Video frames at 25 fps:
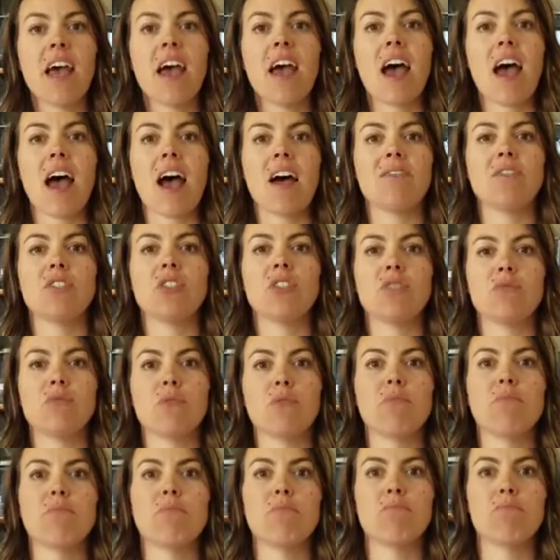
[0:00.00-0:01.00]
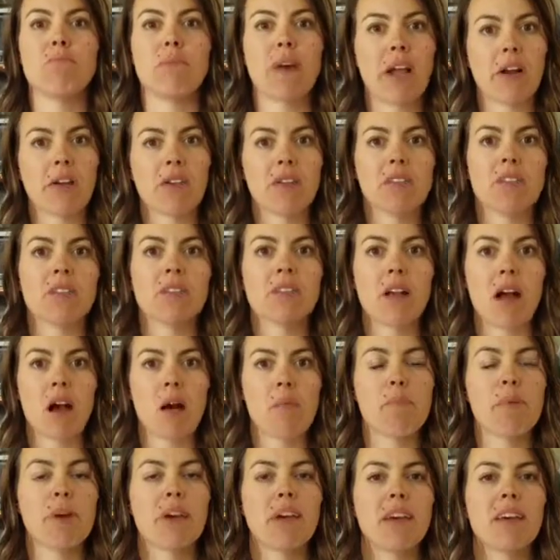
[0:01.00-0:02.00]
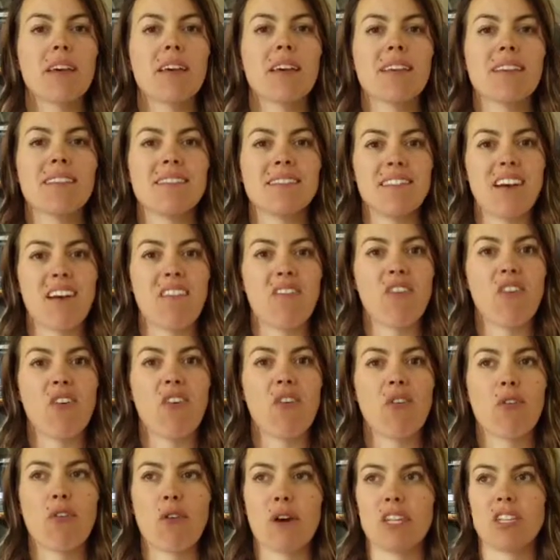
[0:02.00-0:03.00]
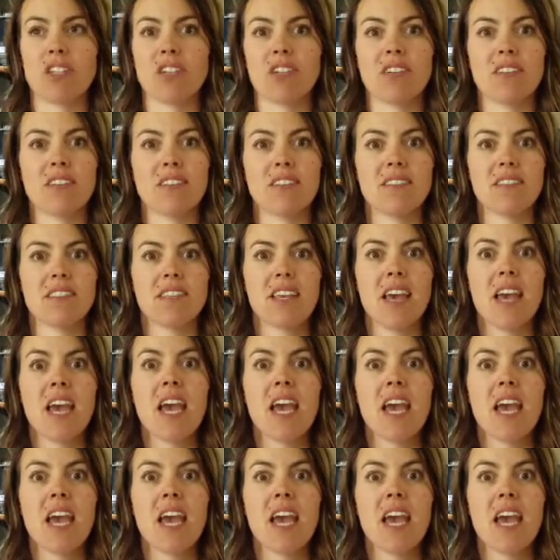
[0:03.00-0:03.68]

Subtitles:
have to do with microscopic level questions.